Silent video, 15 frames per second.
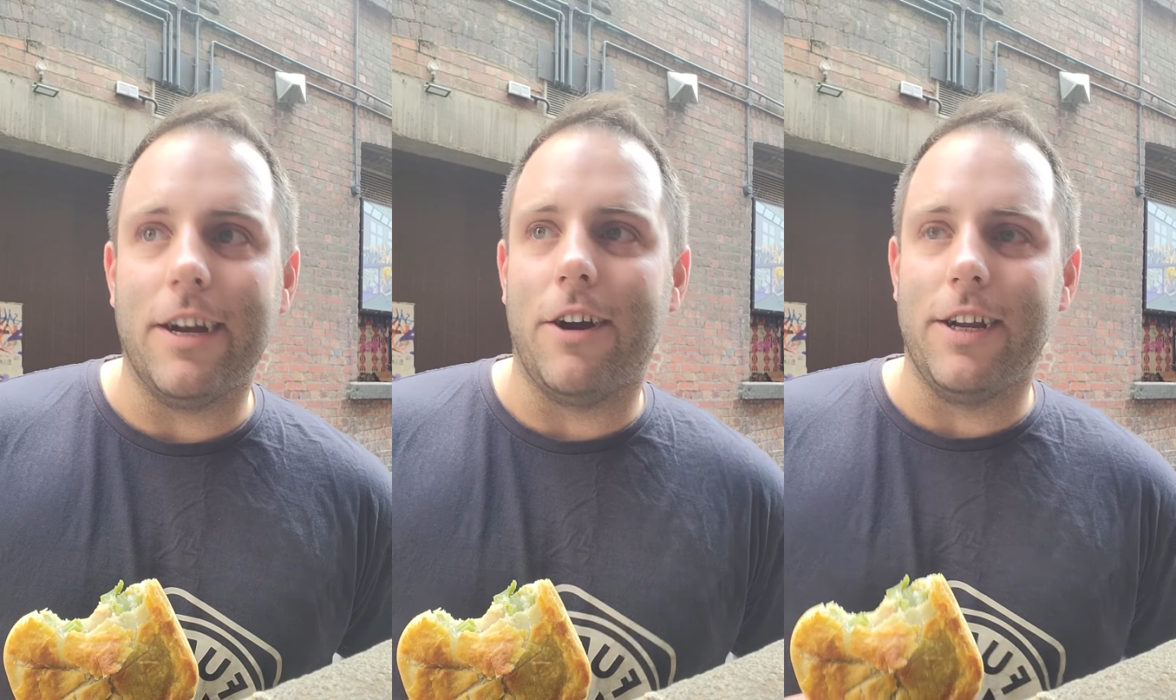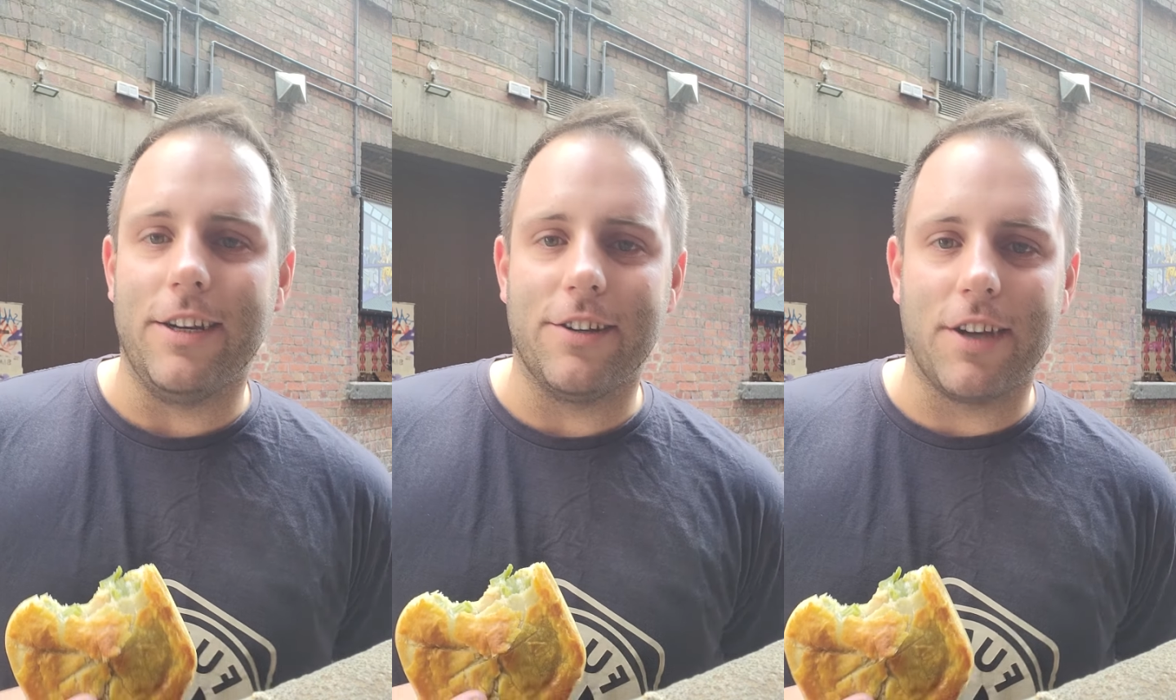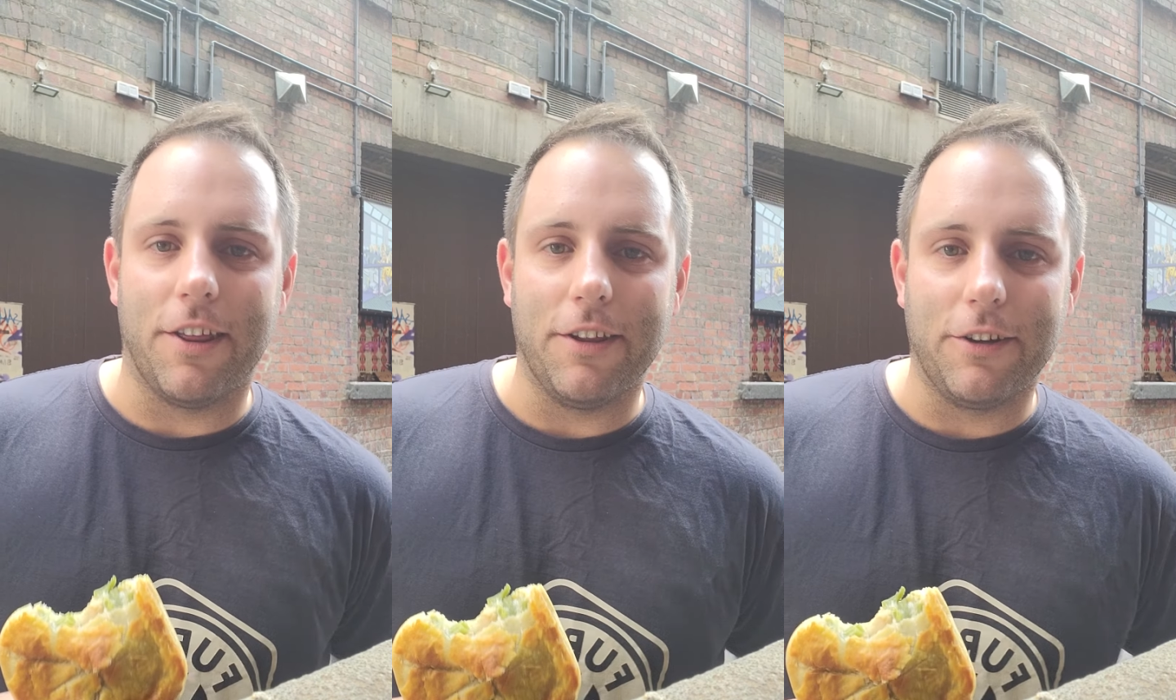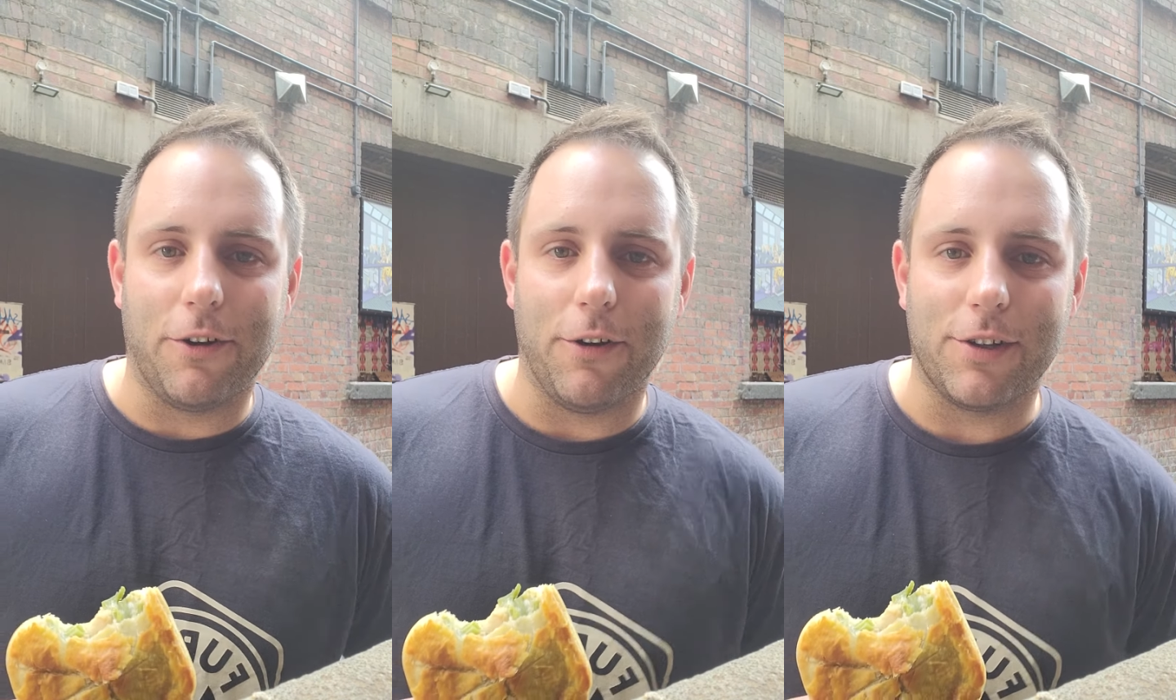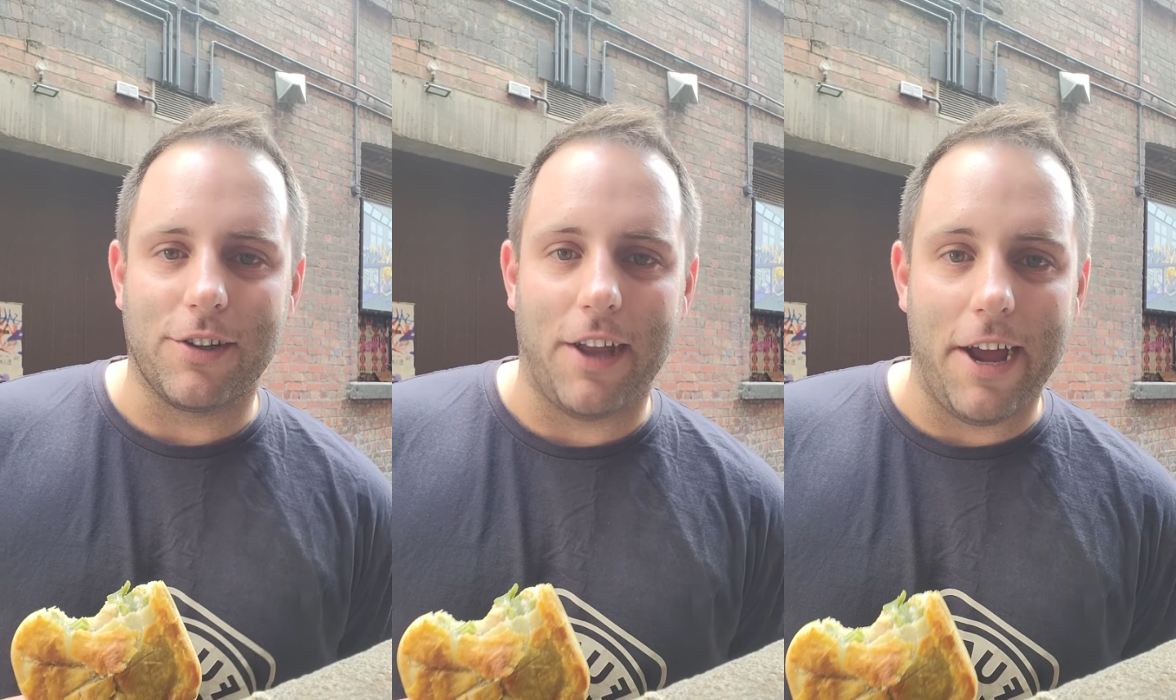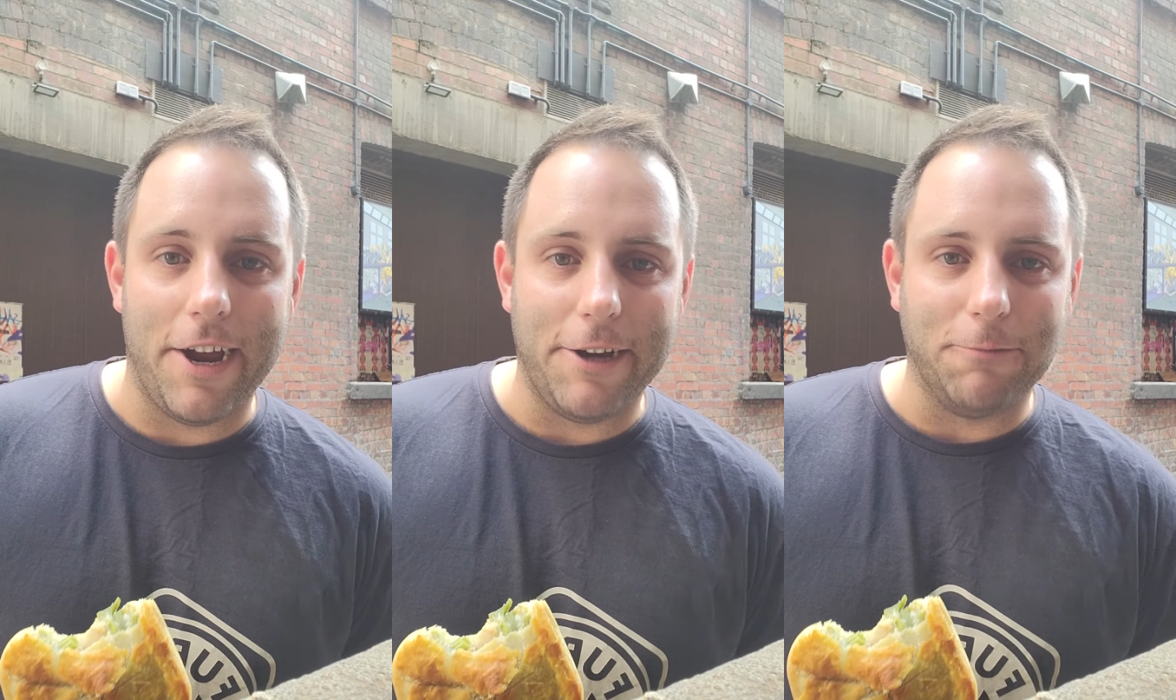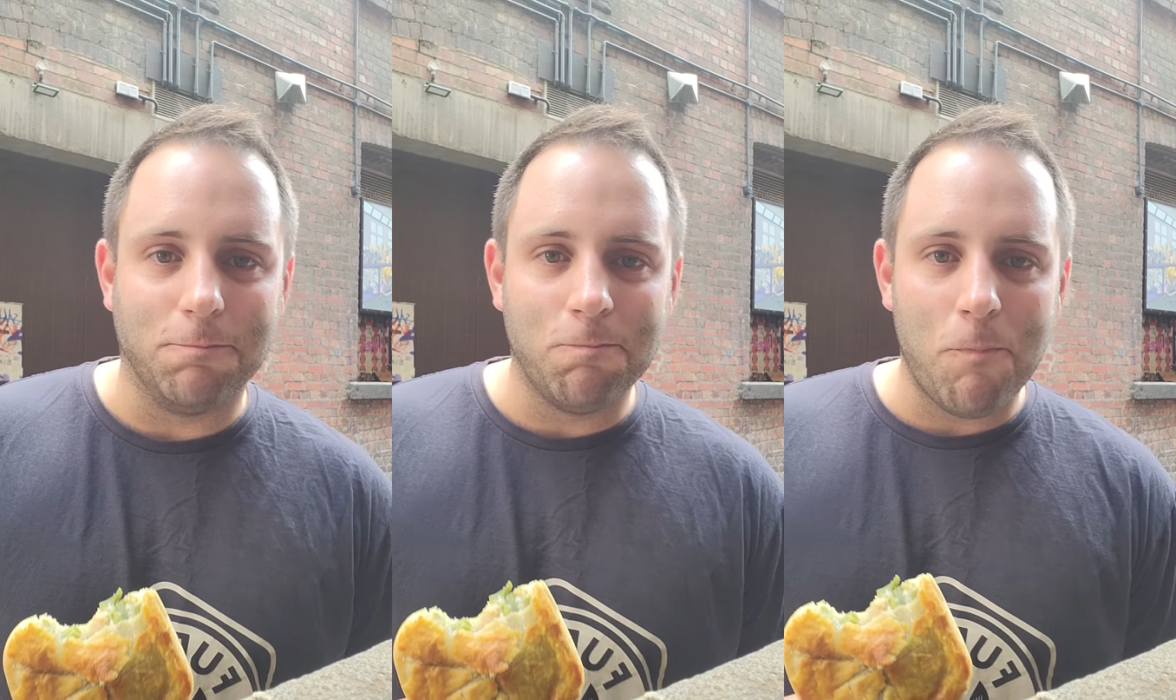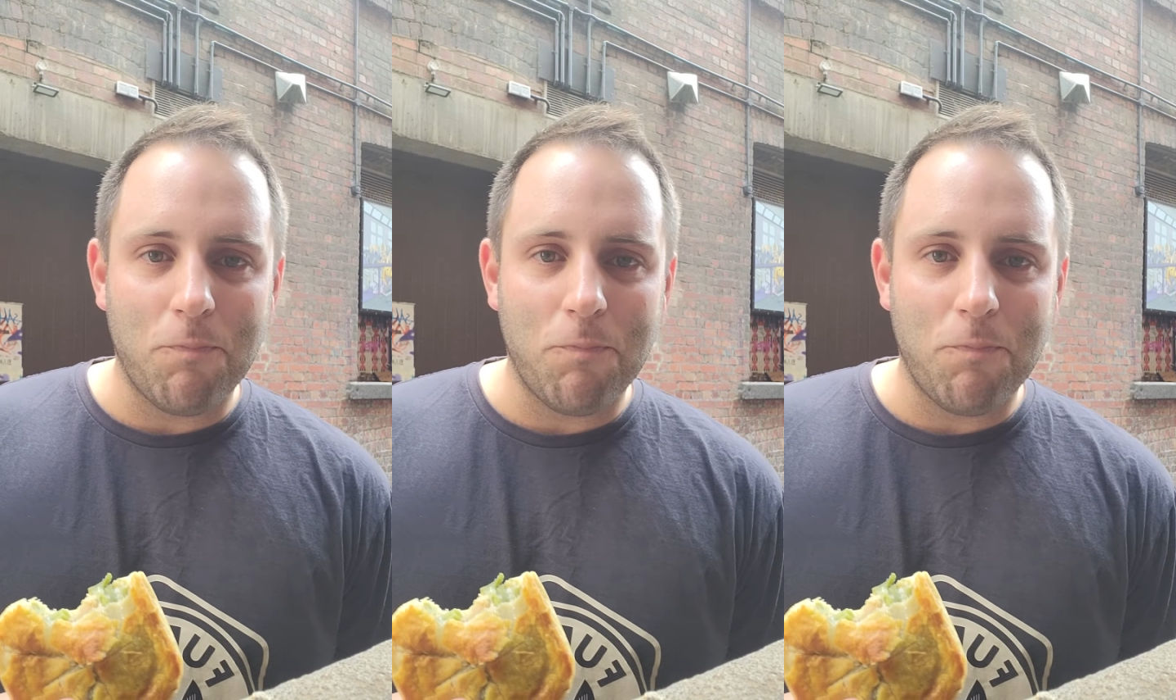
in Southern Cross Lane